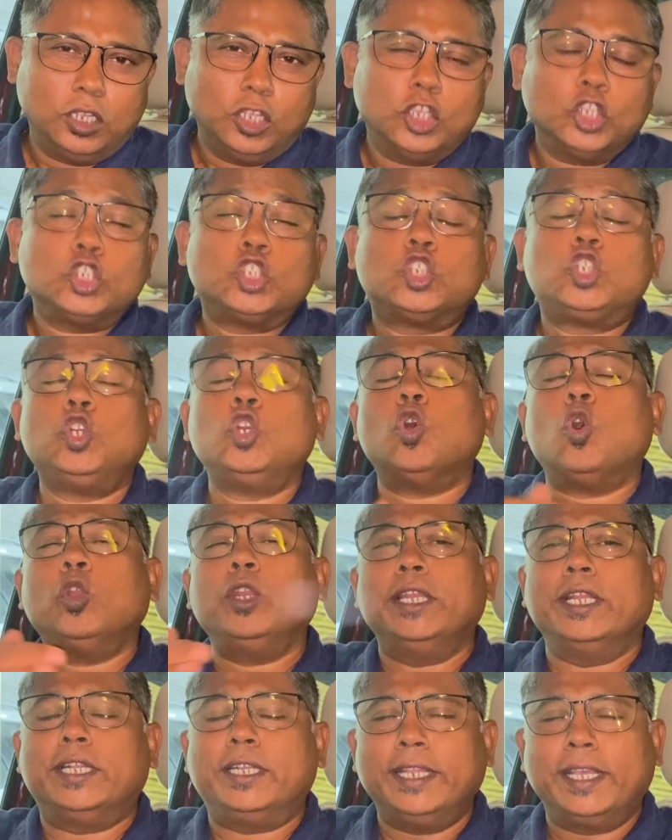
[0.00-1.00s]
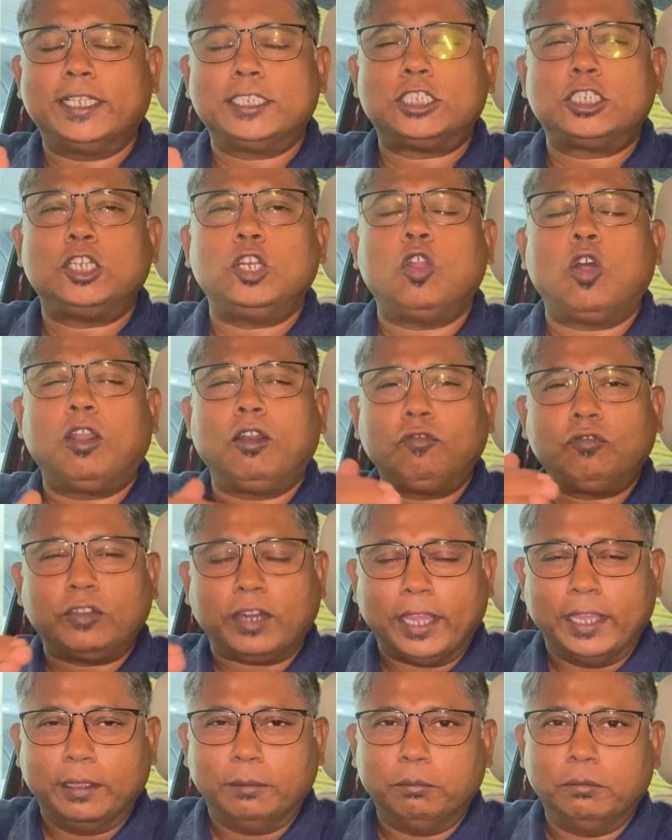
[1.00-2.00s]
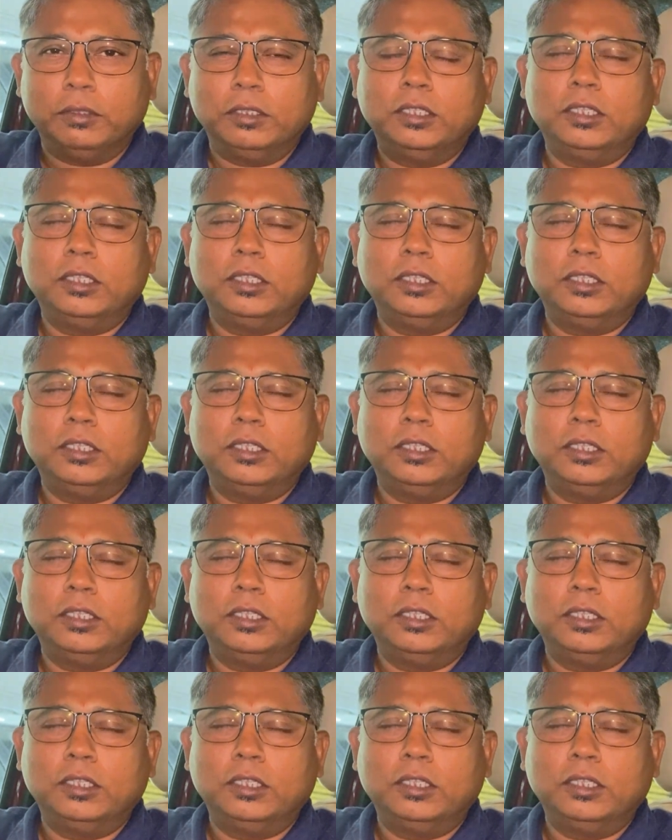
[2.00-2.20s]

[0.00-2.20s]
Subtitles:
Slowly, it takes a lot of time